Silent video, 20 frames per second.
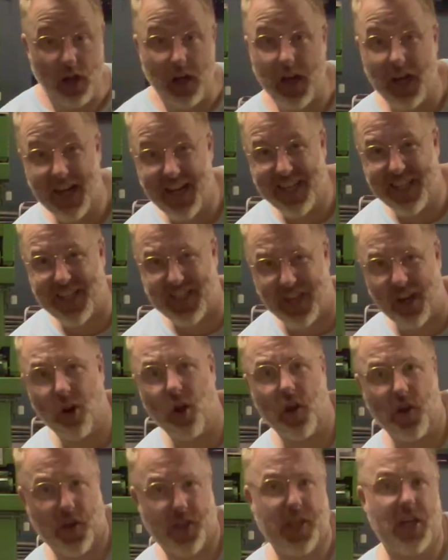It's a
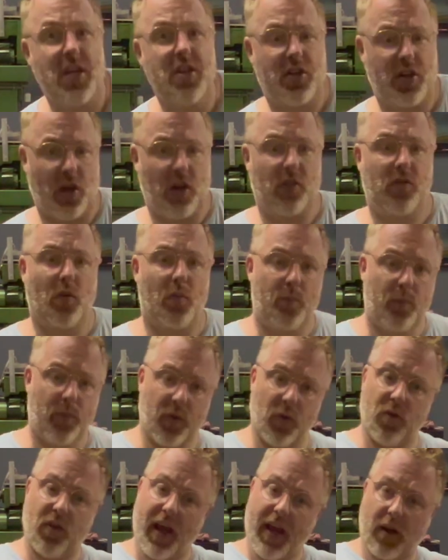lot easier
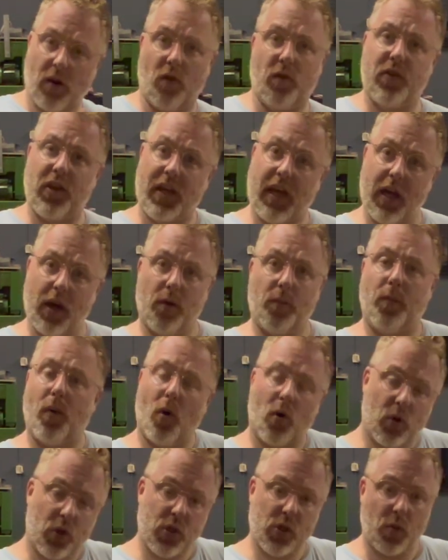to take off the
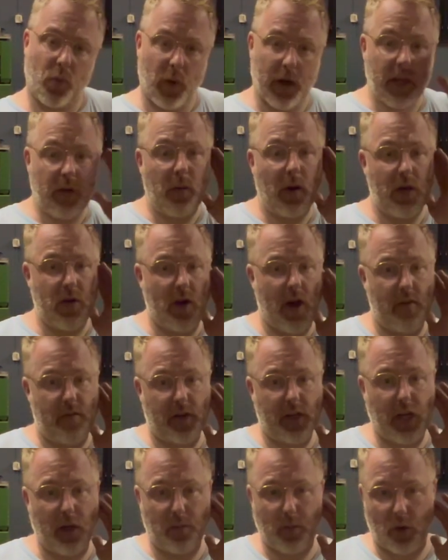gearbox when you have a
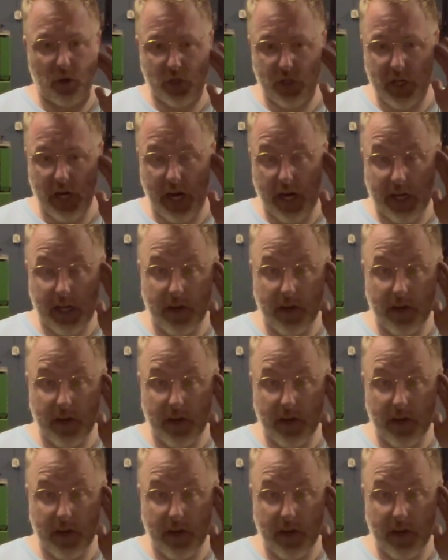gearbox jack.